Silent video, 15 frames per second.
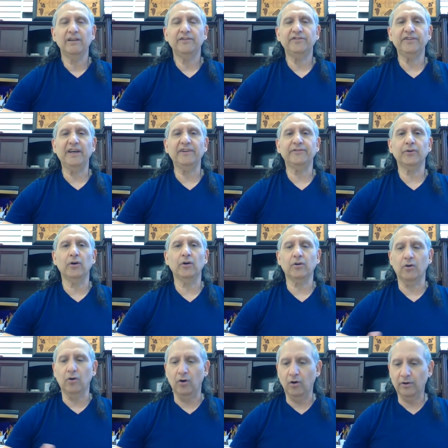
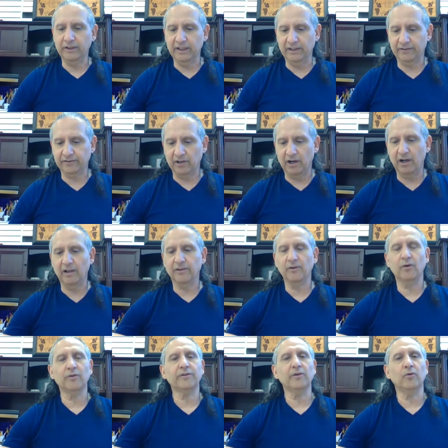Sesok-Ogye is
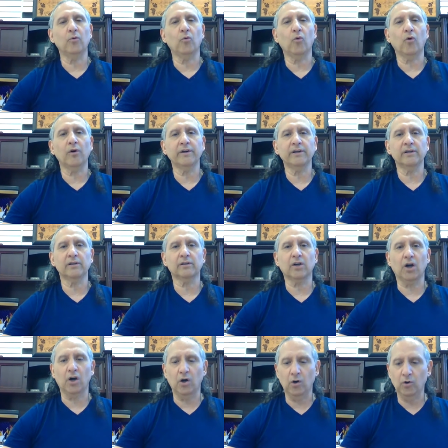called the warrior
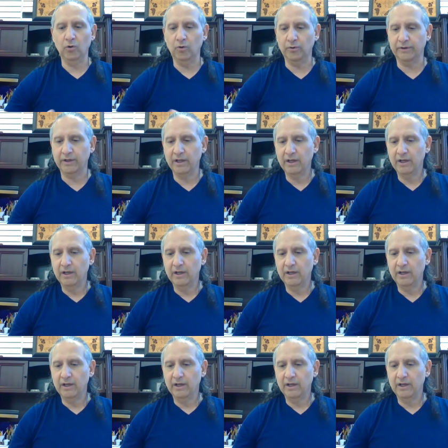code,